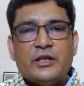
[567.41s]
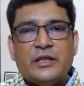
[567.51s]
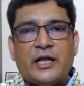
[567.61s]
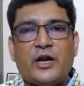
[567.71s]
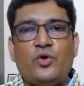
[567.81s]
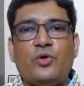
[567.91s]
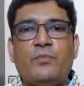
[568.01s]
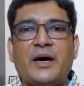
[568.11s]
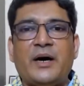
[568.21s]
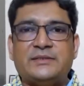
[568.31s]
There are no
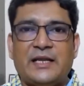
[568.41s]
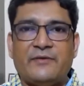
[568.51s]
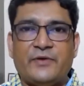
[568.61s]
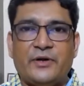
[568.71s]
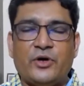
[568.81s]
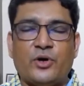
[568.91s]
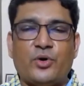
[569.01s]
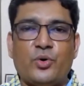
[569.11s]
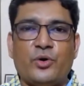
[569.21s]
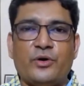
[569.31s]
bugs left in your
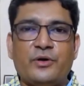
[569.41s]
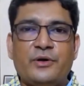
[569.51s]
code.